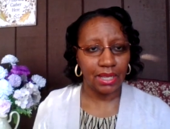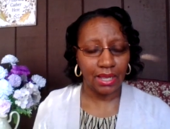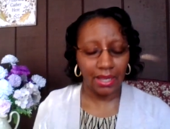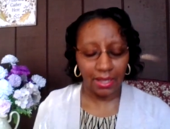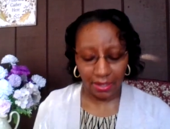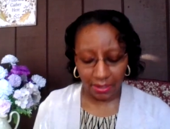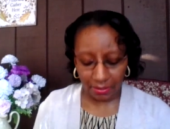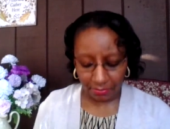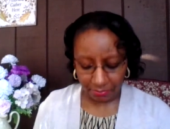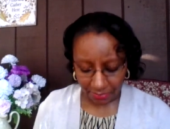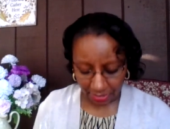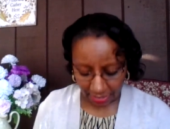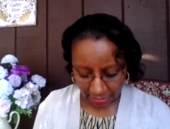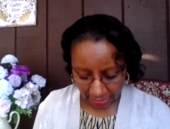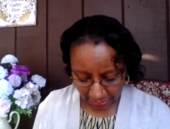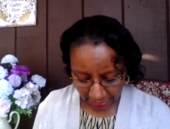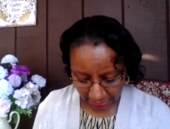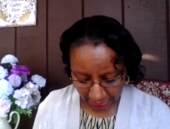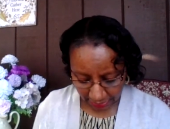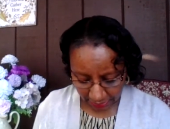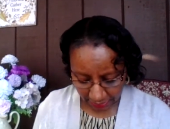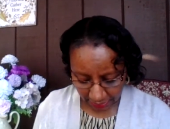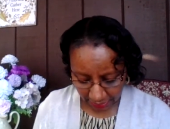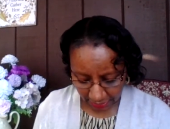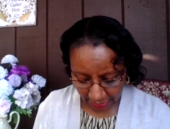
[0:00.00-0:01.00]
Um,
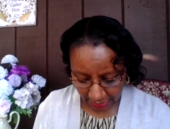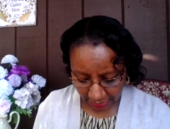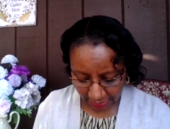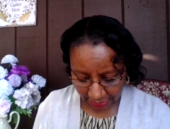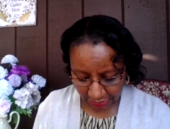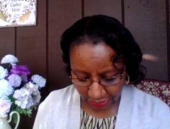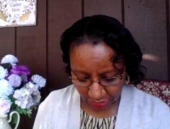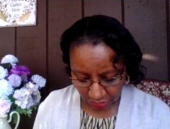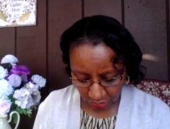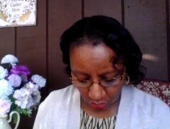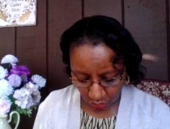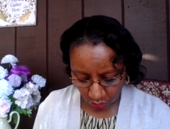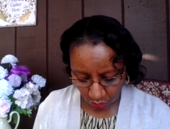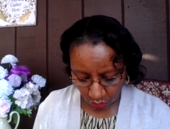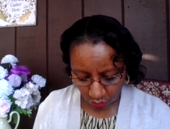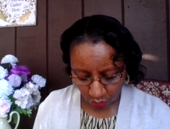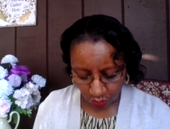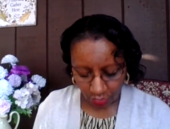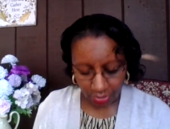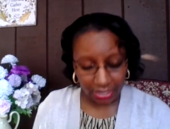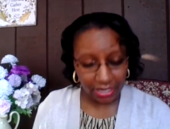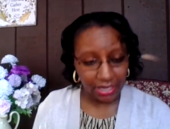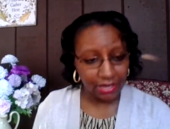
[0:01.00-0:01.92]
and and so